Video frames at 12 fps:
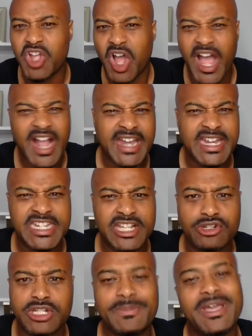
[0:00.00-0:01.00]
I got to
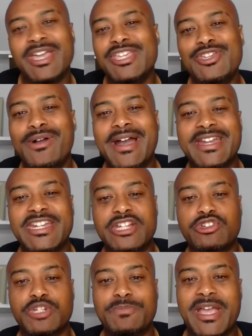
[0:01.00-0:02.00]
disrespect. You don't got to
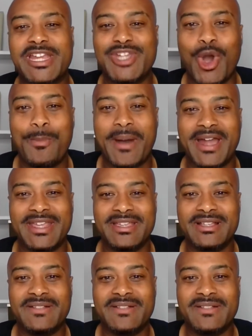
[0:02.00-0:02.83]
disrespect nobody.